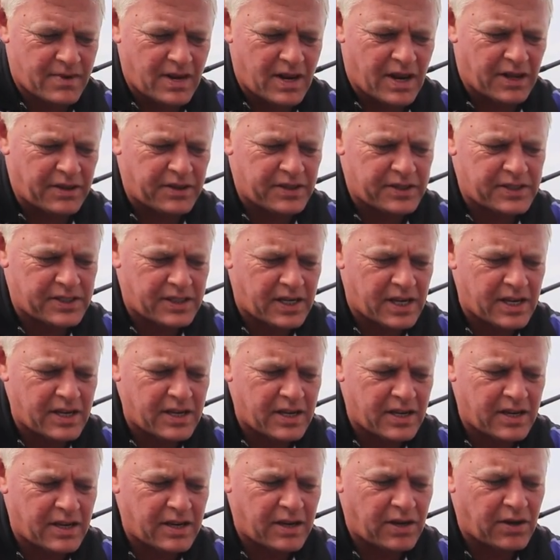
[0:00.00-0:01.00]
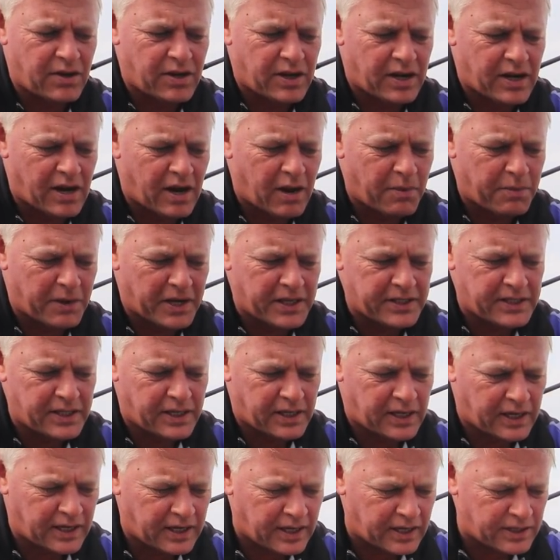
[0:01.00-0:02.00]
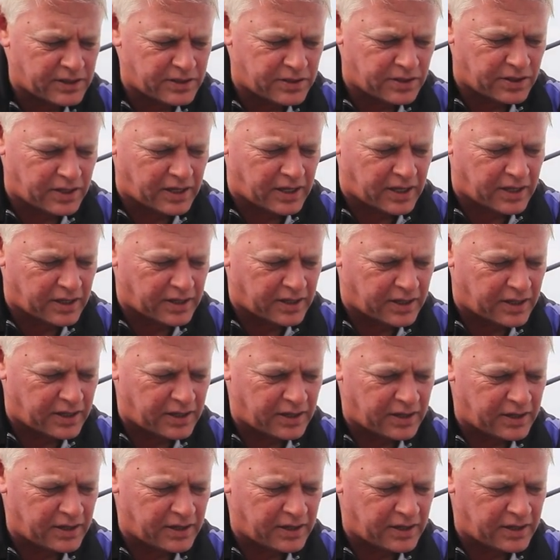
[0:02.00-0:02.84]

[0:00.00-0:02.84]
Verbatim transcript: Now the skin you can now basically get together